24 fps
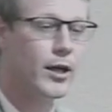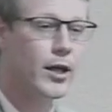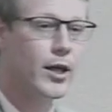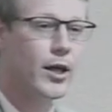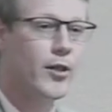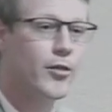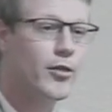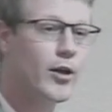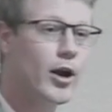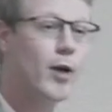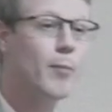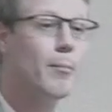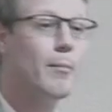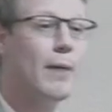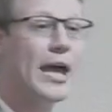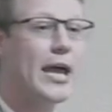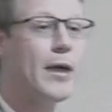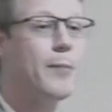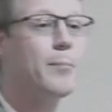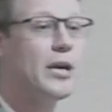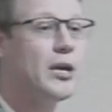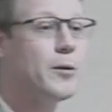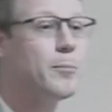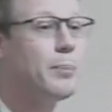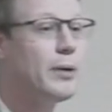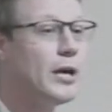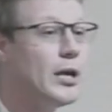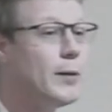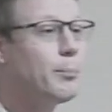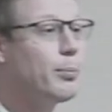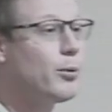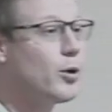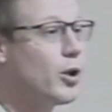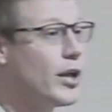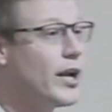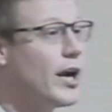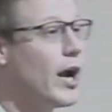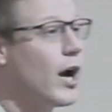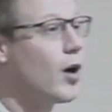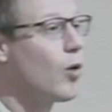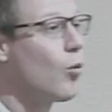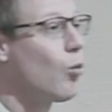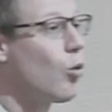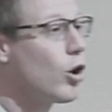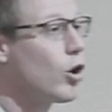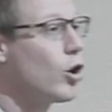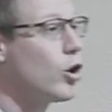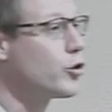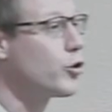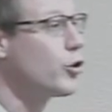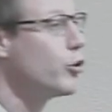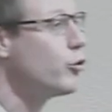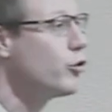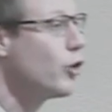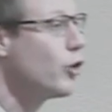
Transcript: There may be people in our world who don't